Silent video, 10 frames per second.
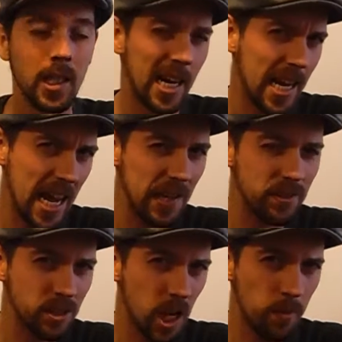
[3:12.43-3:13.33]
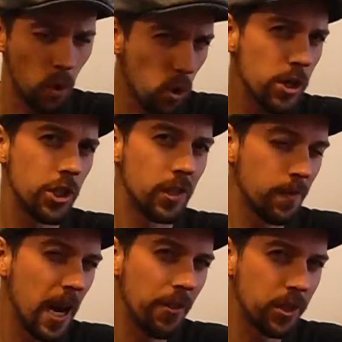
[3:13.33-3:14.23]
I have some origins
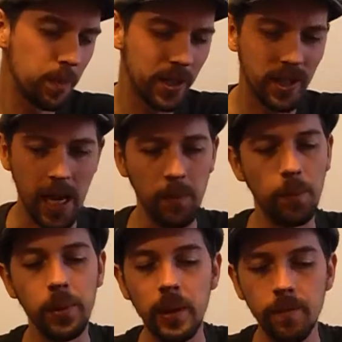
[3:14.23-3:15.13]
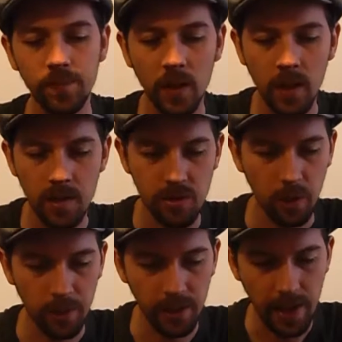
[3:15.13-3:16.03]
of how this beer came to be,
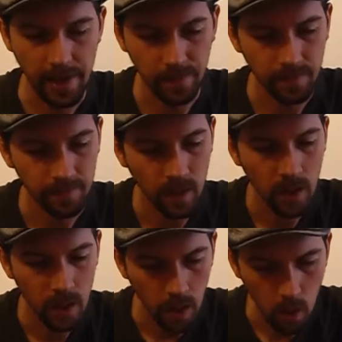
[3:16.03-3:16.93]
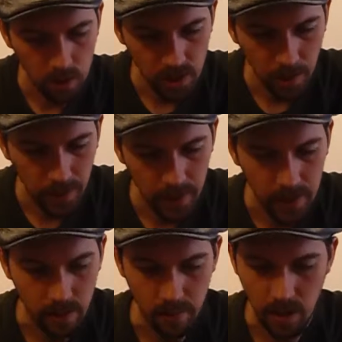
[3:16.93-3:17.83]
so I'll read that.
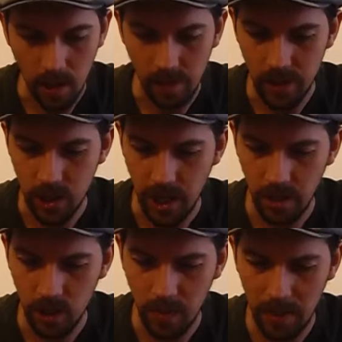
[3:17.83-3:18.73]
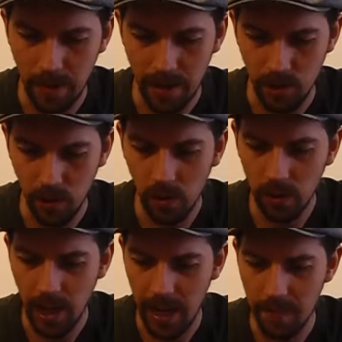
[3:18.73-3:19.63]
OCP is a result of a challenge made by
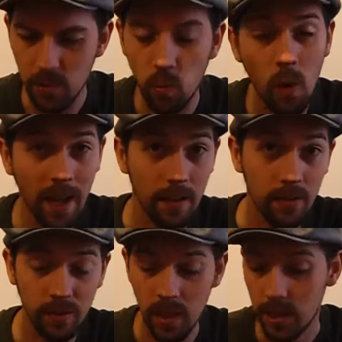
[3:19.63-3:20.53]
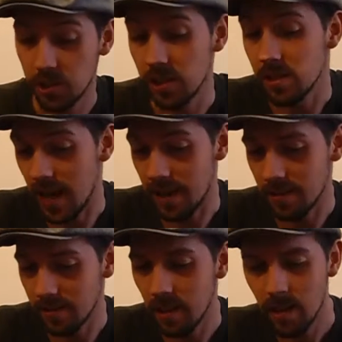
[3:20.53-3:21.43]
Joel Camp's wife. She
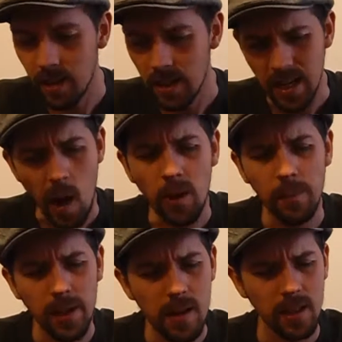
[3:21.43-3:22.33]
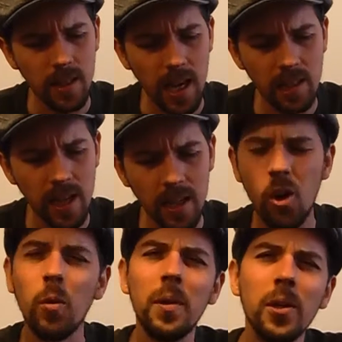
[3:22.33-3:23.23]
says, I want a beer that tastes like an
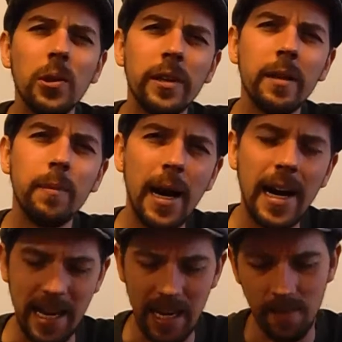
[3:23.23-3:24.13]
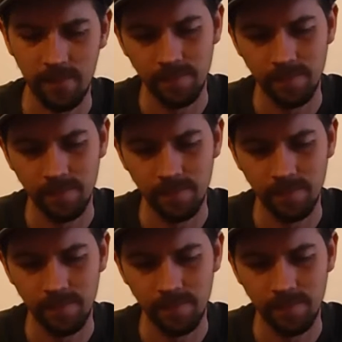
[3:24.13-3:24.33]
oatmeal cream pie.